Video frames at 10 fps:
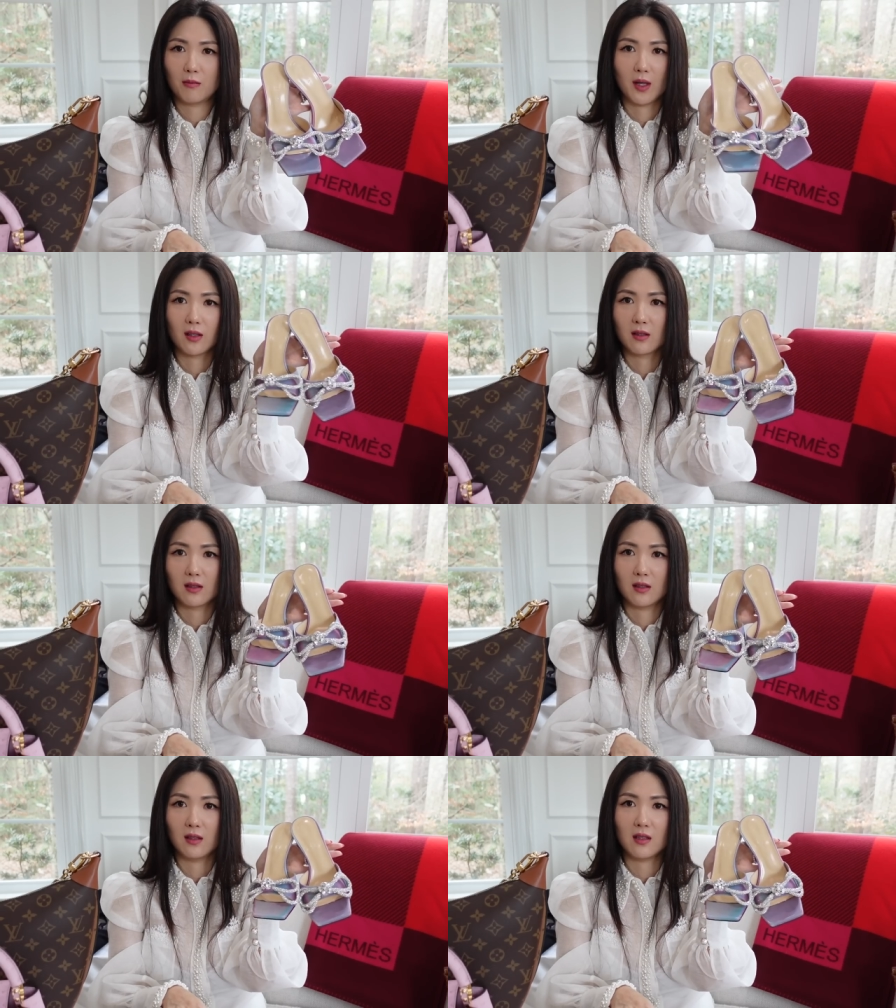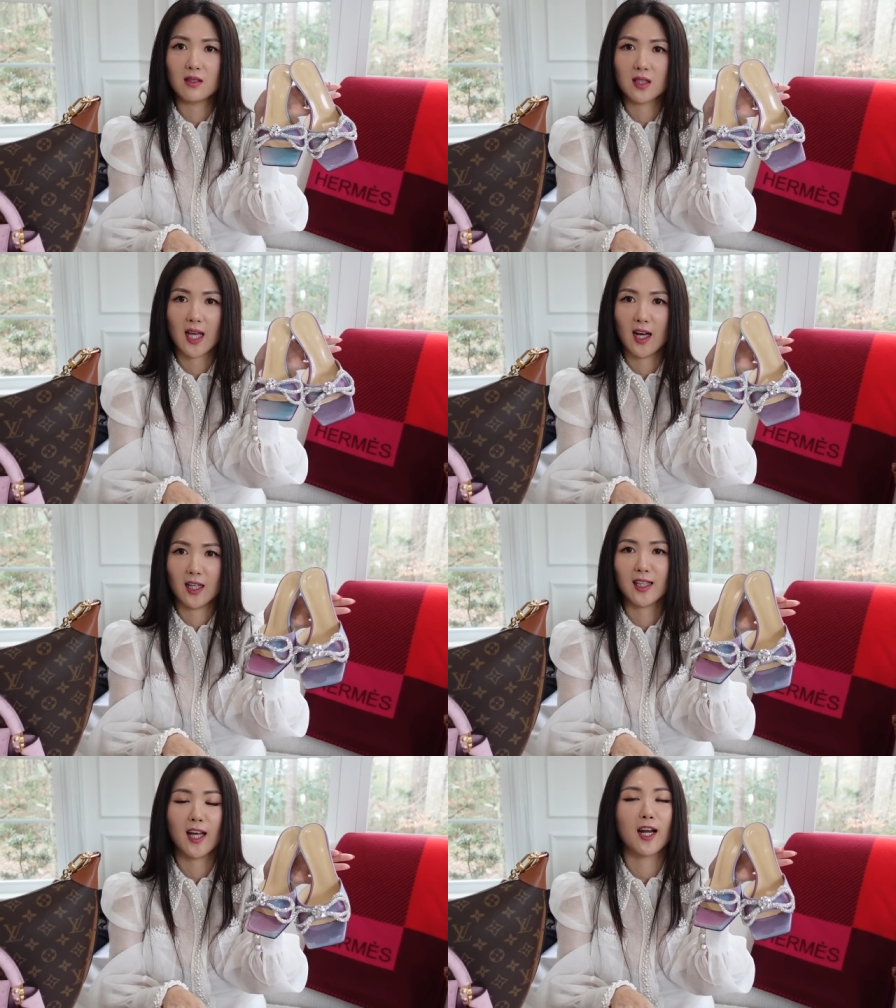about these, and I
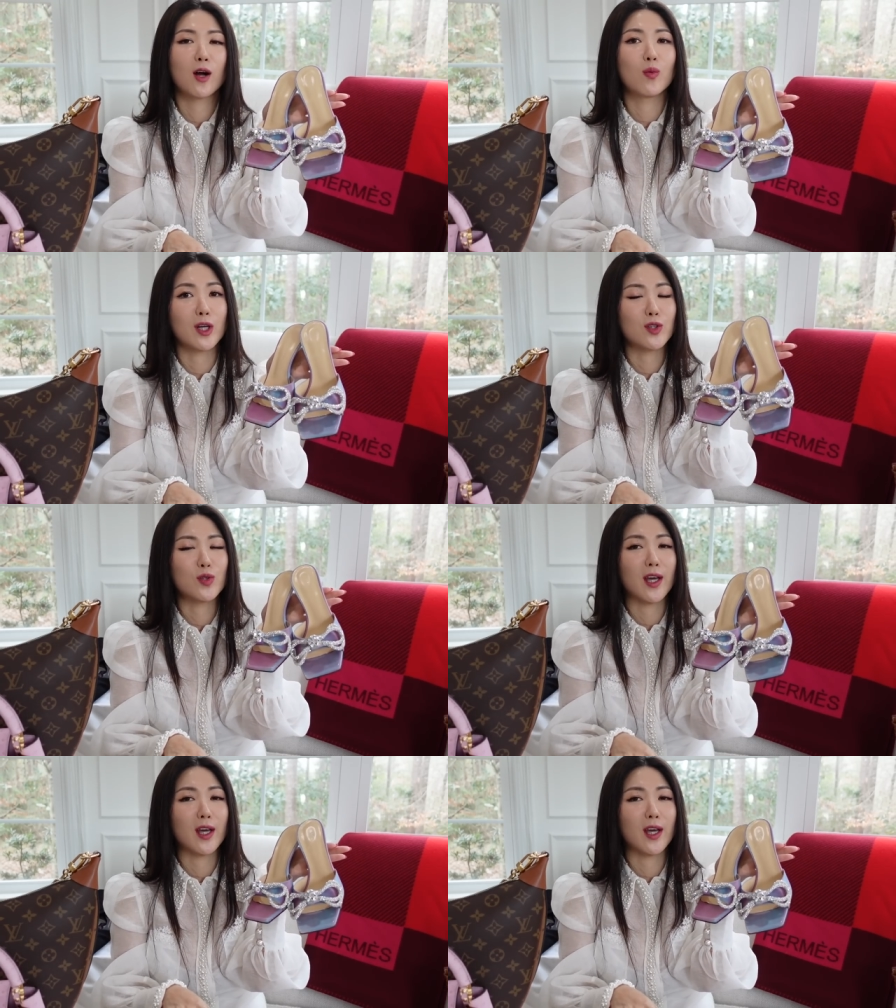cannot wait to